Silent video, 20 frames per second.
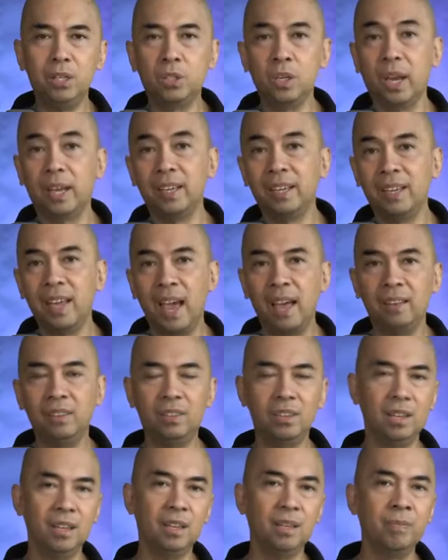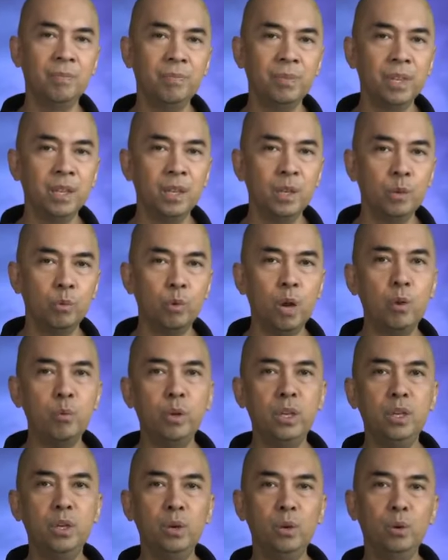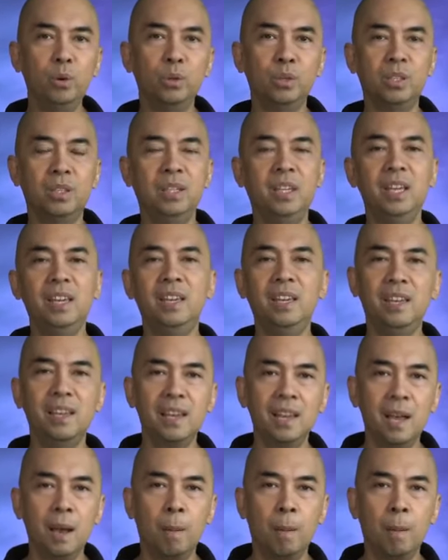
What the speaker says: gigantic when we use the